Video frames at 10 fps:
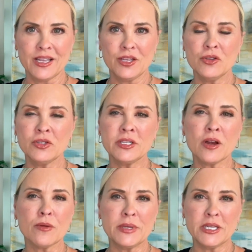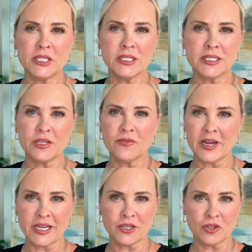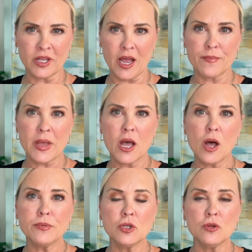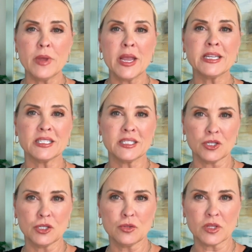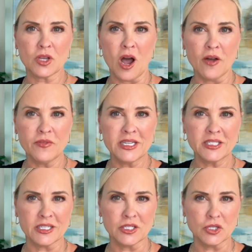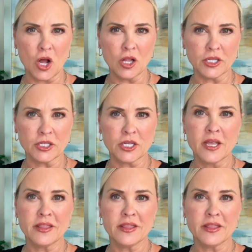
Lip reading: Using our PGC financial app helps you make decisions with confidence and knowledge